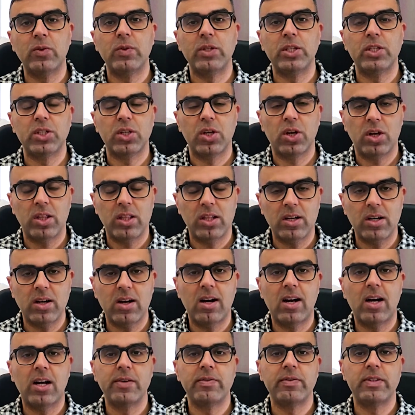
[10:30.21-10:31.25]
we saw the
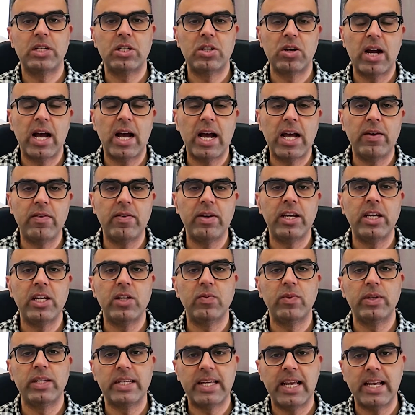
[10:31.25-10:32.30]
car, we drive it,
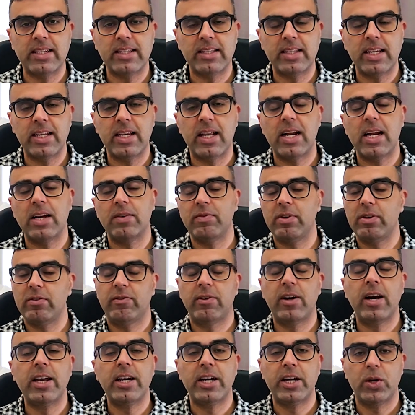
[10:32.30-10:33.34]
we test it, and we
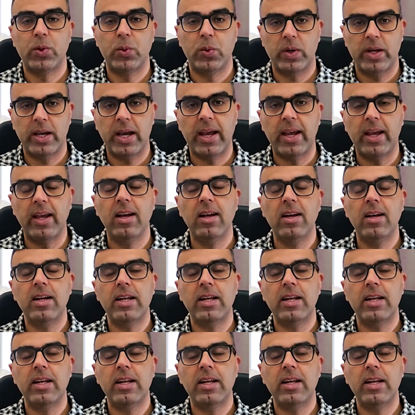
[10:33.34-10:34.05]
find it okay.